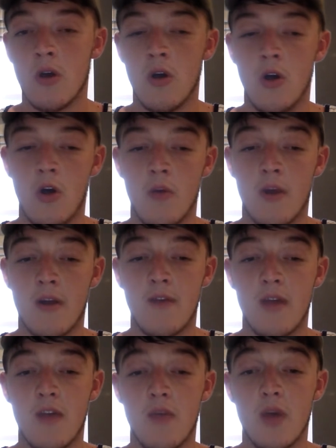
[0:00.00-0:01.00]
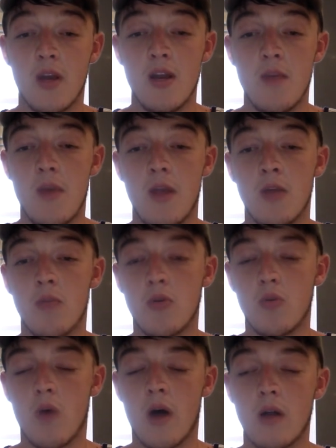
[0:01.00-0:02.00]
And I think if we can nip it in the bud
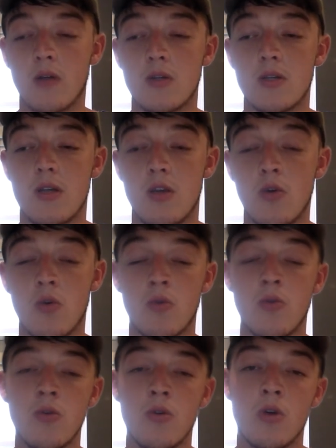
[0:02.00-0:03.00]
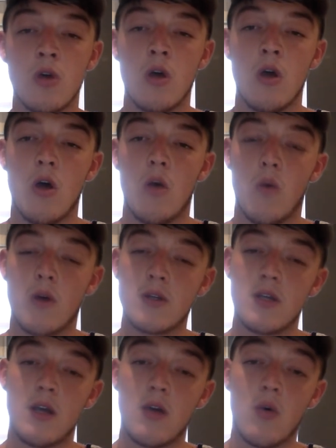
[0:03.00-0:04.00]
whilst they're young and whilst
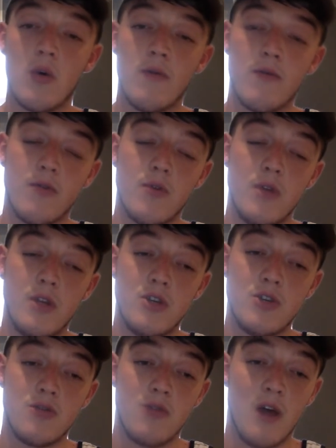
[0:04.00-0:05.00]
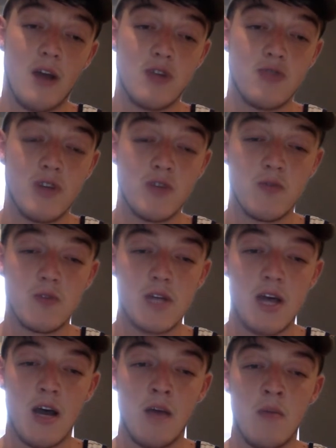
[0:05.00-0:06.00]
they're going through this like stressful
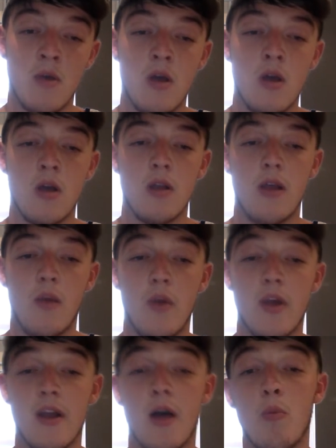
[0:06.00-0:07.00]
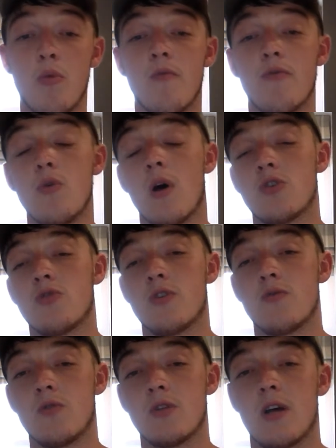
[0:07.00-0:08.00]
time, then we can help them through that
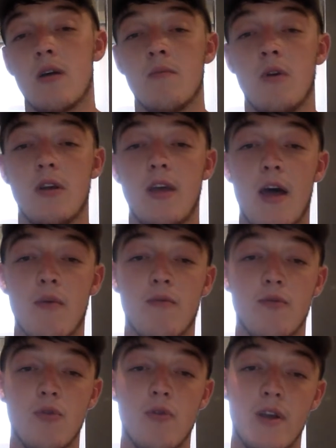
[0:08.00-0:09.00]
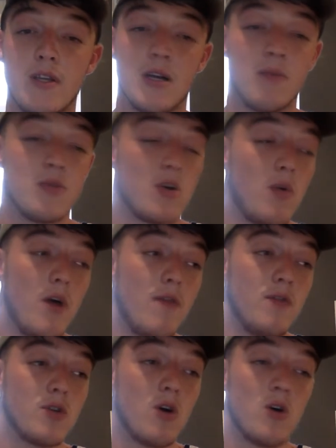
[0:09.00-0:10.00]
stressful time and get them through their exams or
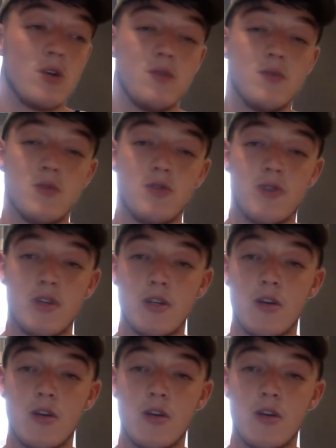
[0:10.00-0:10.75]
whatever's causing them to stress